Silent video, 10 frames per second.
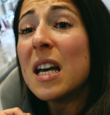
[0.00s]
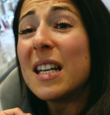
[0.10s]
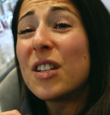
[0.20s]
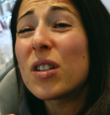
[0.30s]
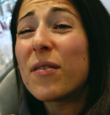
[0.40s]

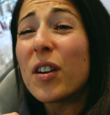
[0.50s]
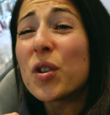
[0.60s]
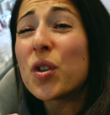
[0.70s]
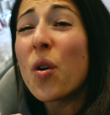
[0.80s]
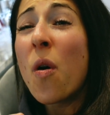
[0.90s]
they just felt
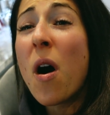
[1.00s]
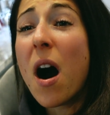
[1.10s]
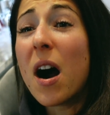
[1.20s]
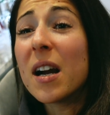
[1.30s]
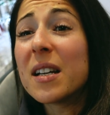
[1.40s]
so
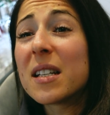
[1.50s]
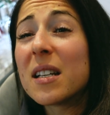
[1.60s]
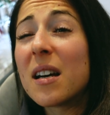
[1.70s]
hard.